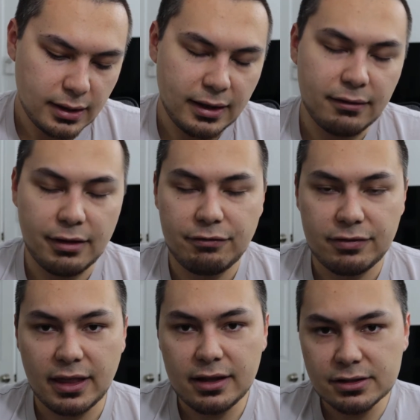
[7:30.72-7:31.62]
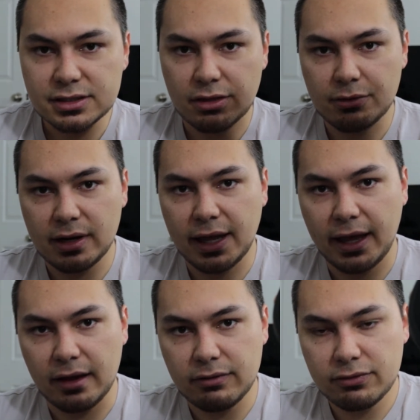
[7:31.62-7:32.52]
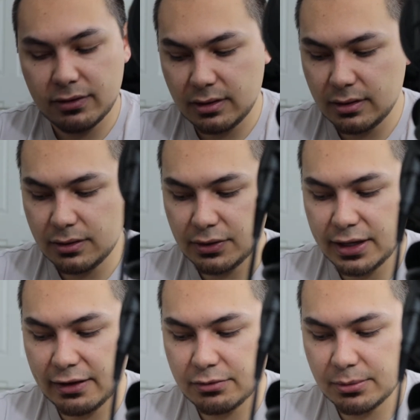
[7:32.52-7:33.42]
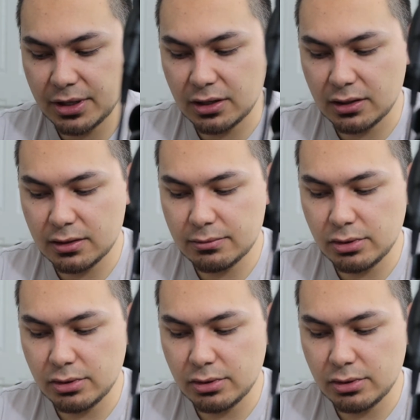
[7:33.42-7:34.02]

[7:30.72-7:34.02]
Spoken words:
If they used a 3.5 millimeter